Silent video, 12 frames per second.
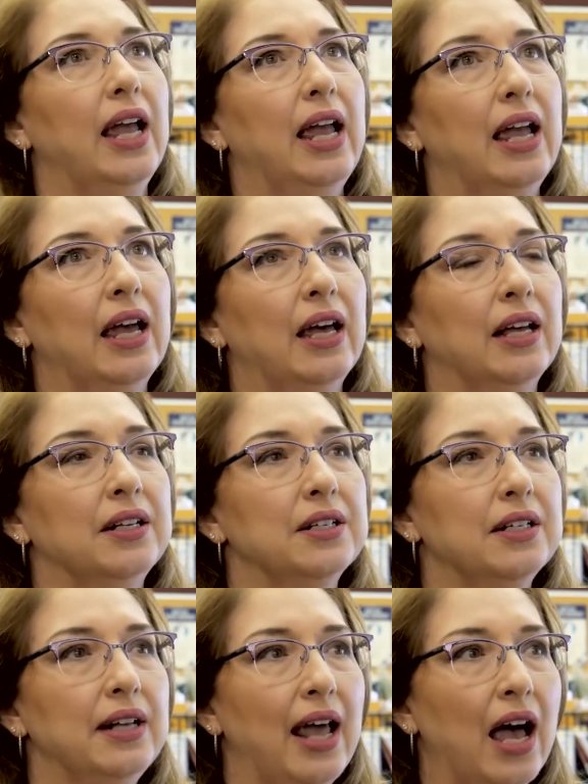
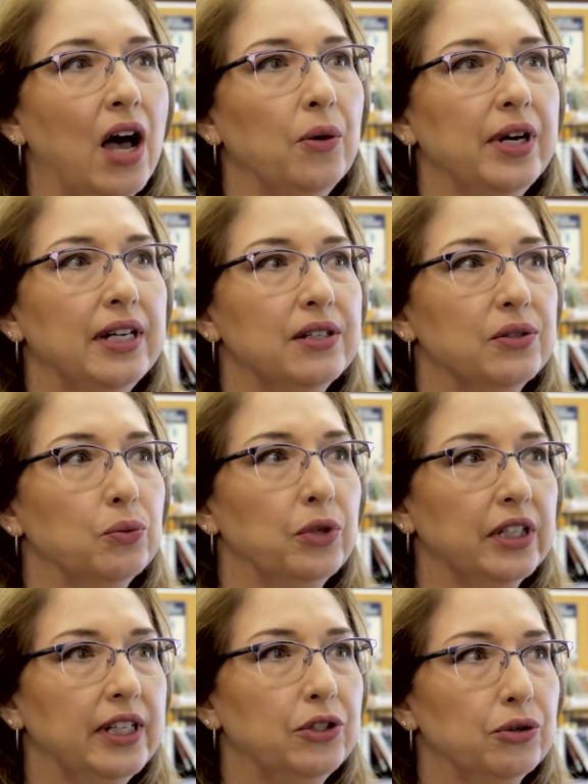And now it's
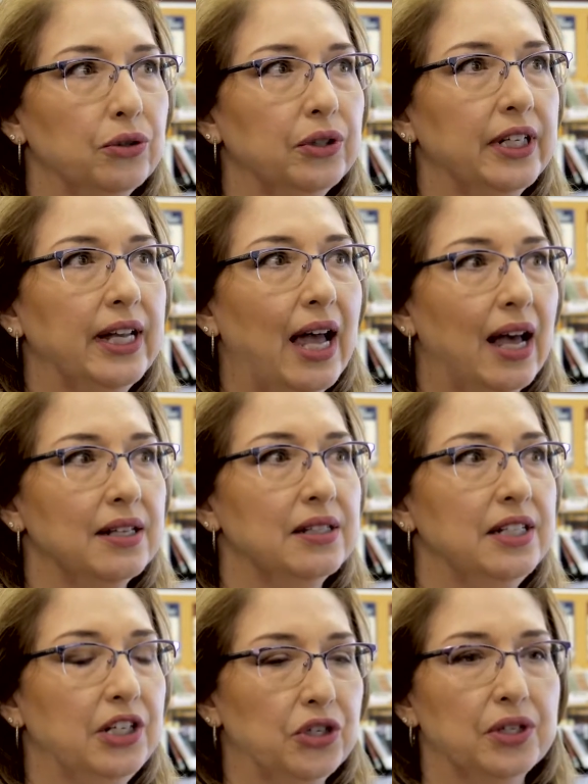really truly as
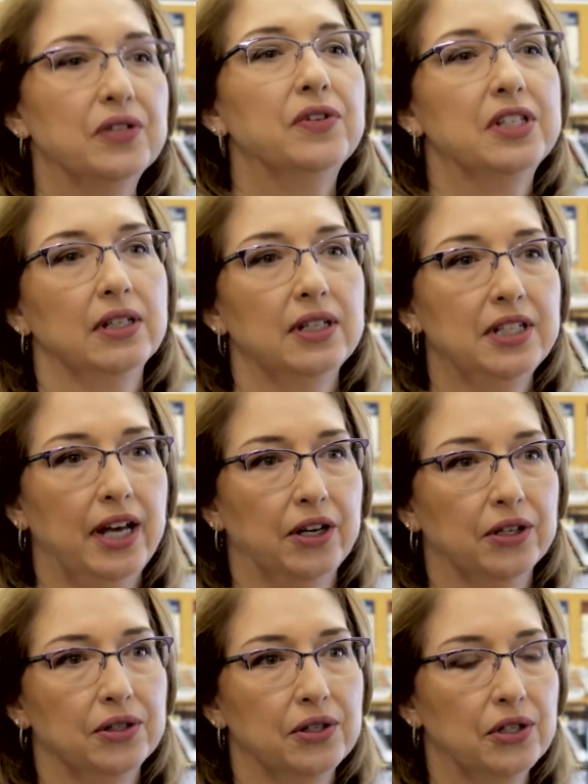teacher as facilitator.